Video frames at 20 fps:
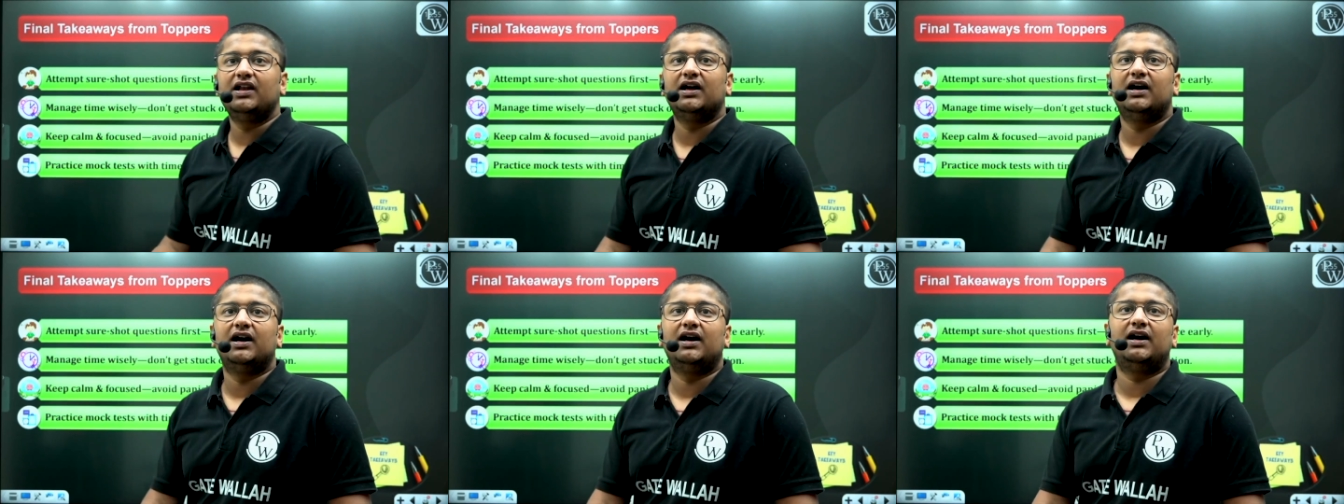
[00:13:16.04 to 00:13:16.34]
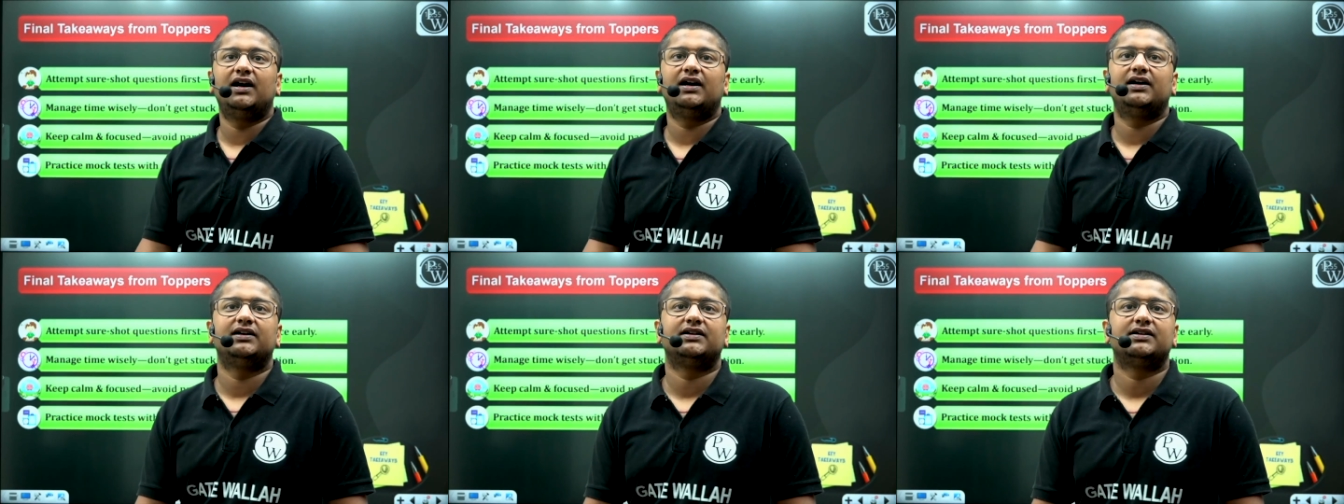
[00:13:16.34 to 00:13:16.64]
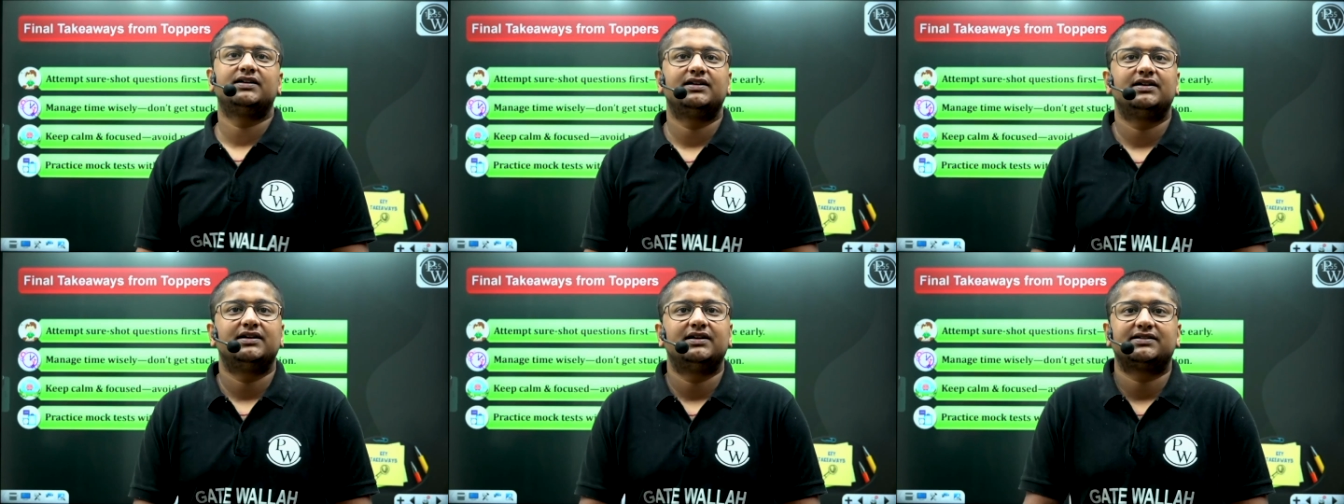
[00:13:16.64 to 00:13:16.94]
uh,
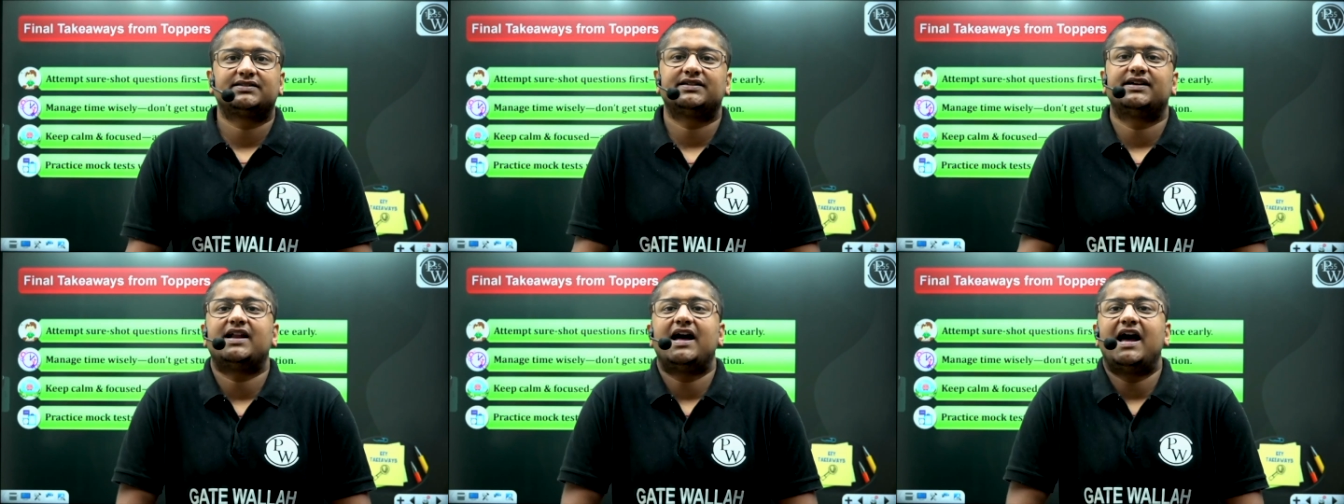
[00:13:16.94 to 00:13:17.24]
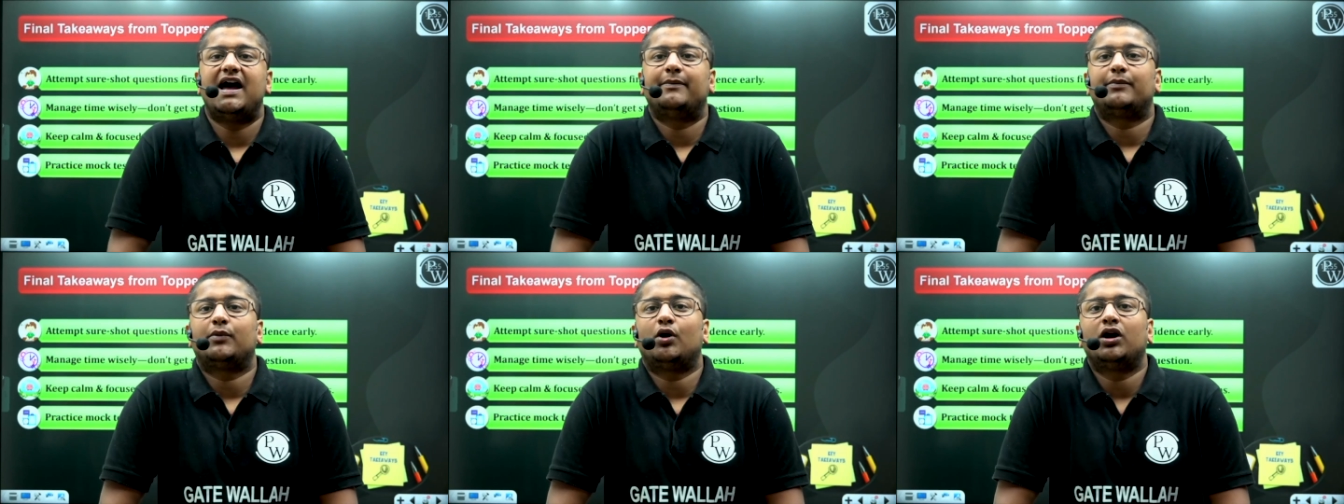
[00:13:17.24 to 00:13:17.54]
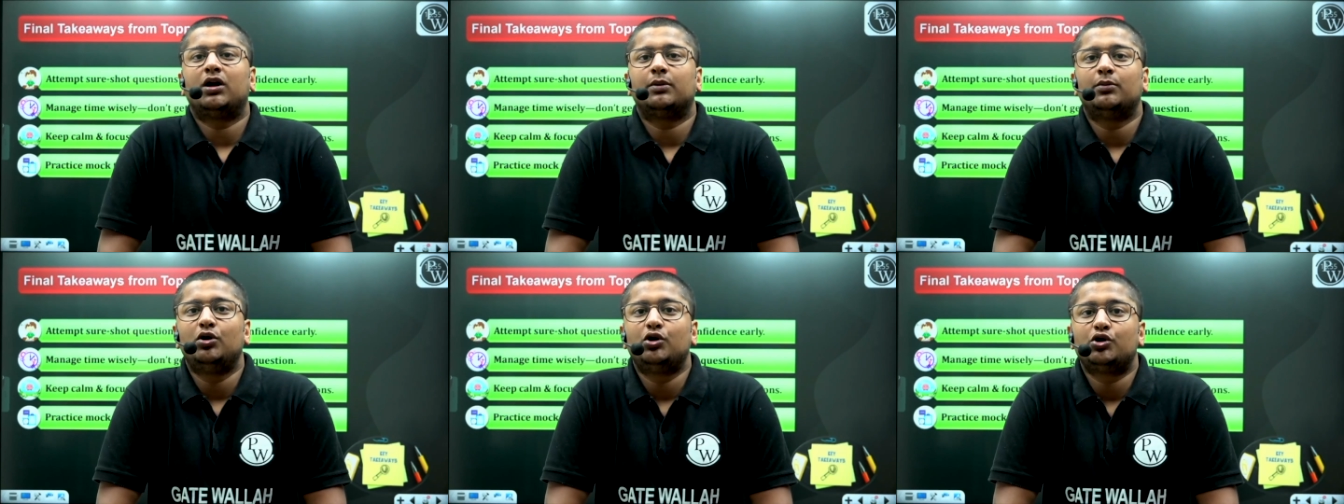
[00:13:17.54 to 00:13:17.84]
i am not
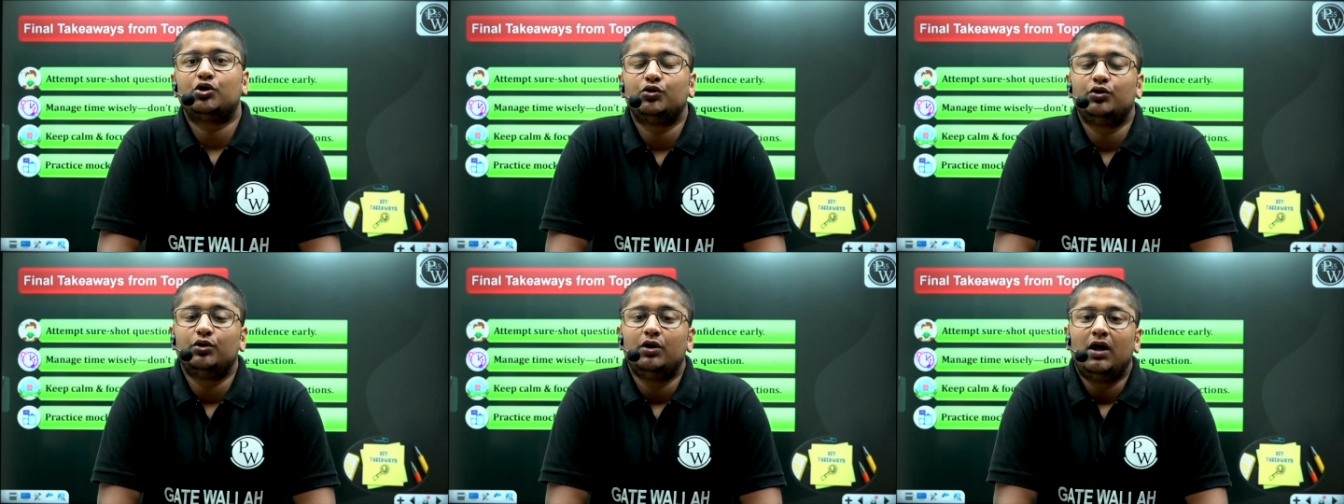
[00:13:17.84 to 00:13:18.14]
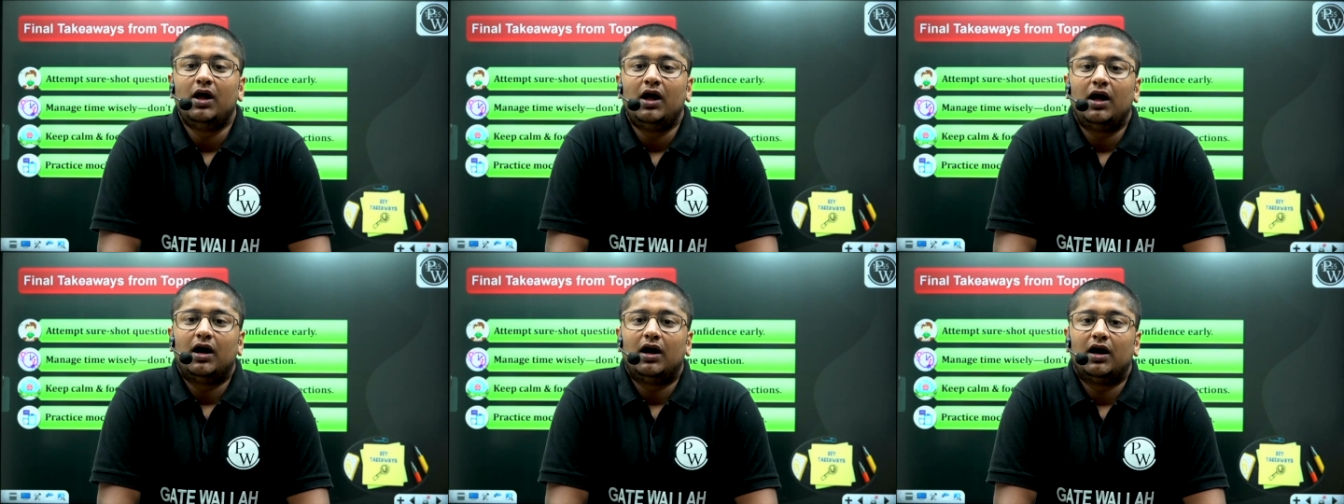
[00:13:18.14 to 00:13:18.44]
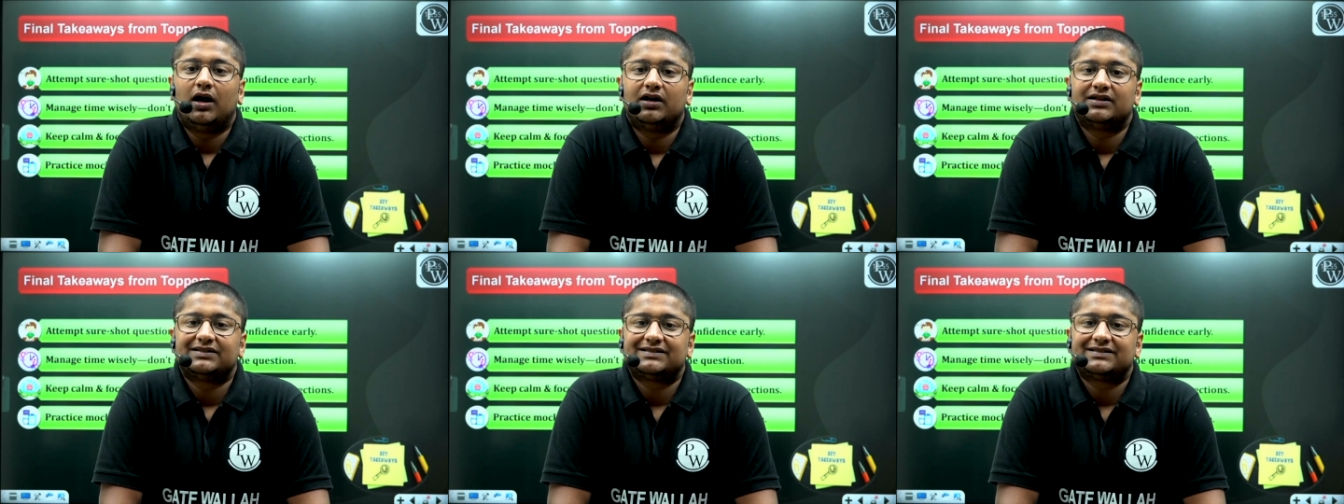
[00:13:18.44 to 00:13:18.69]
able to uh,